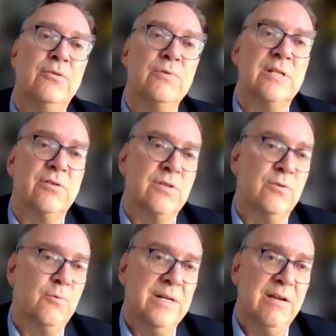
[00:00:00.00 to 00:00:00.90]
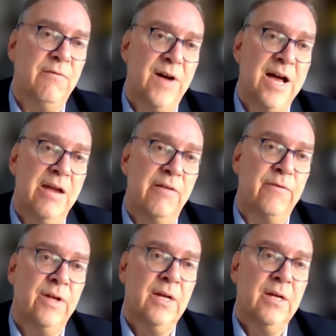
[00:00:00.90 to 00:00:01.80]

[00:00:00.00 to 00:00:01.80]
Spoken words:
2025.